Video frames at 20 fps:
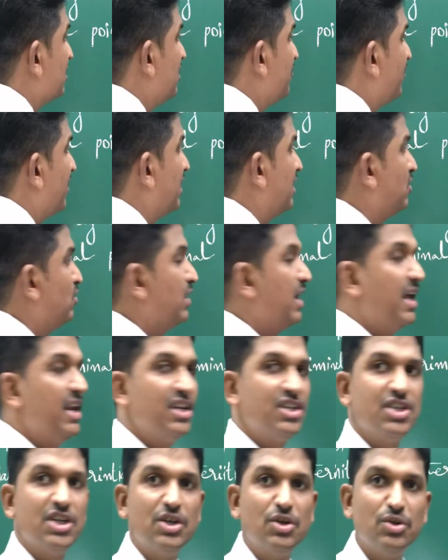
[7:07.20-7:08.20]
If I give
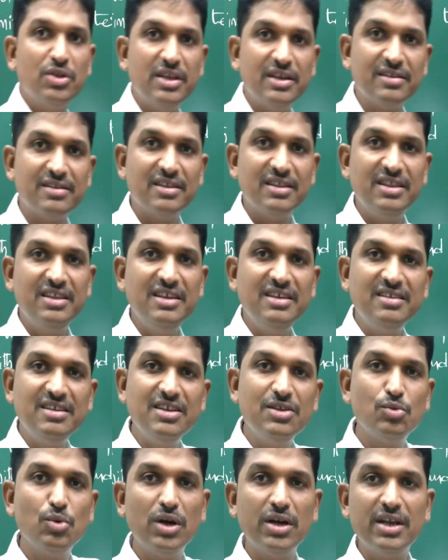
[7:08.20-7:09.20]
direction to this, this
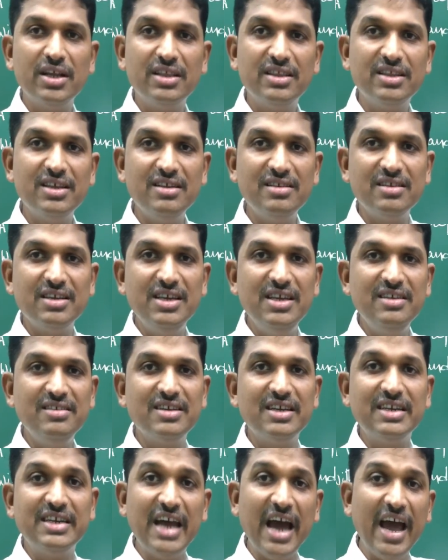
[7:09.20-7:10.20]
is what? This is
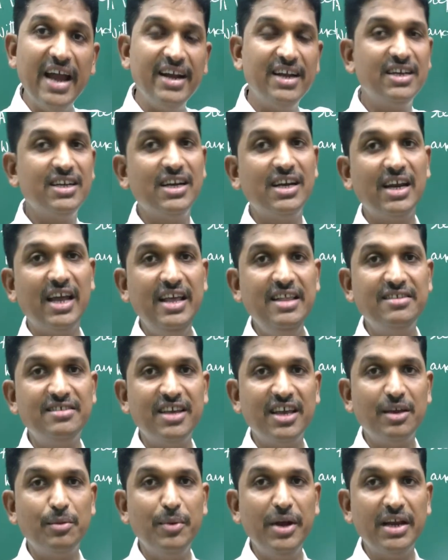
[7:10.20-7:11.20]
directed line
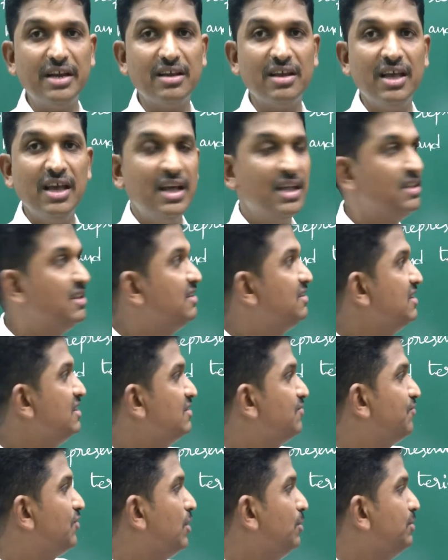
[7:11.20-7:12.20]
segment. This is
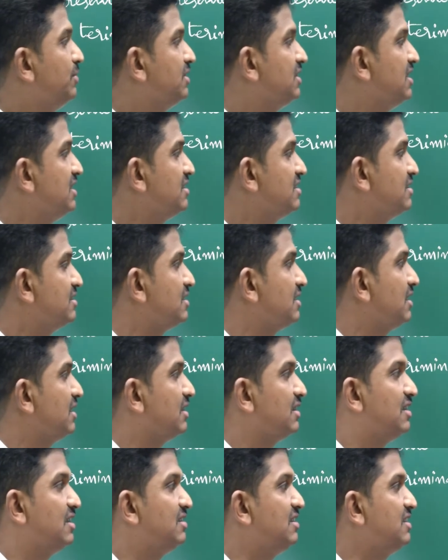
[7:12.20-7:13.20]
from this
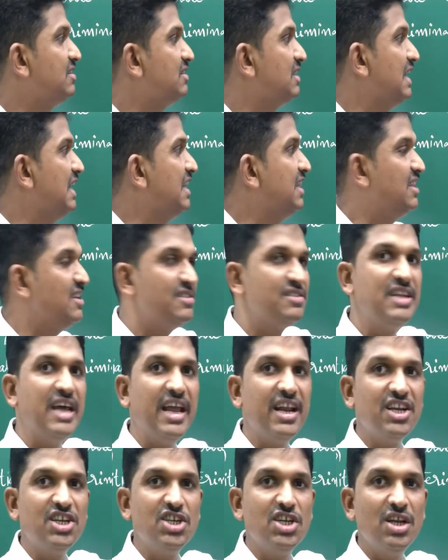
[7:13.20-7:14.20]
is in this
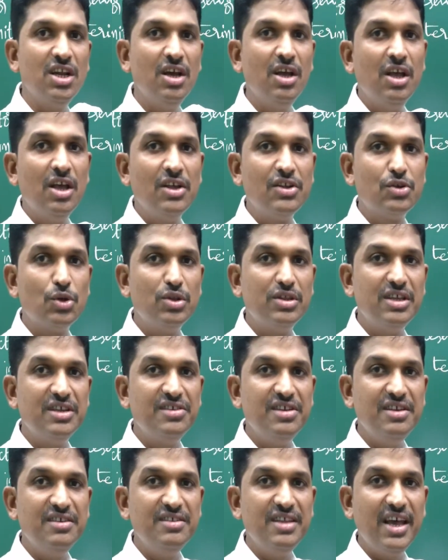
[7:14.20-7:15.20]
direction. So this
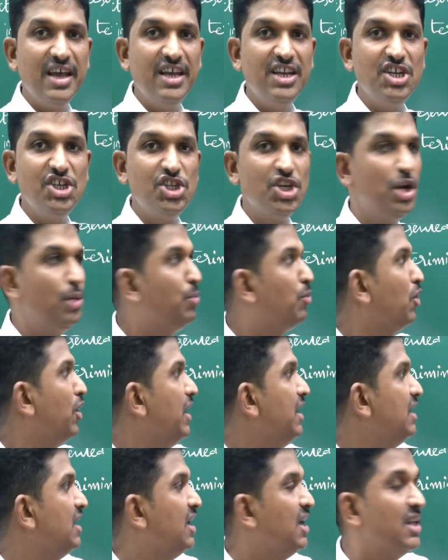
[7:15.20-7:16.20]
is the initial
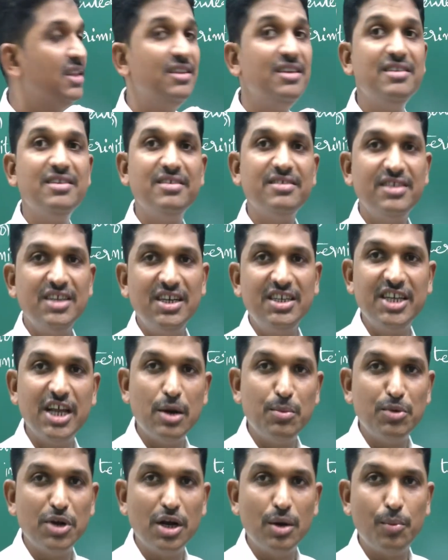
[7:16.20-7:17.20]
point. This is the
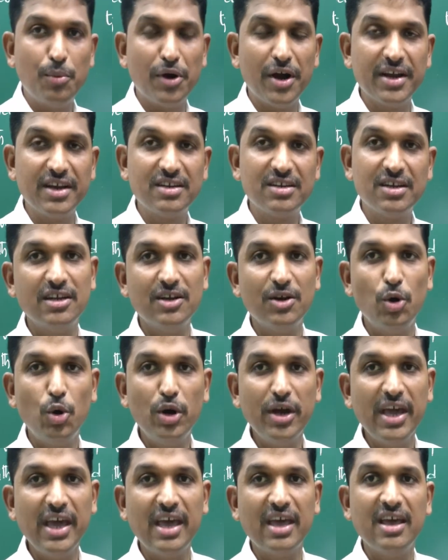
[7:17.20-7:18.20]
terminal point.
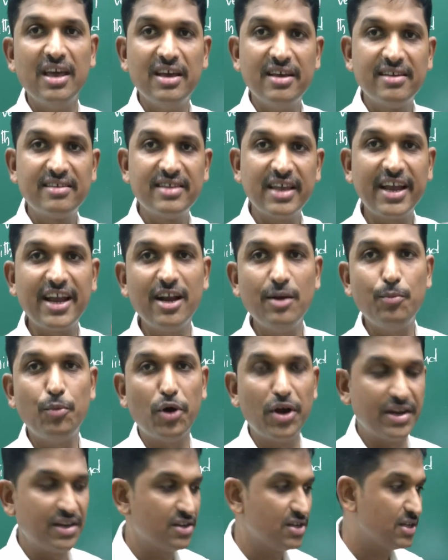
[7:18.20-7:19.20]
Okay. Second point.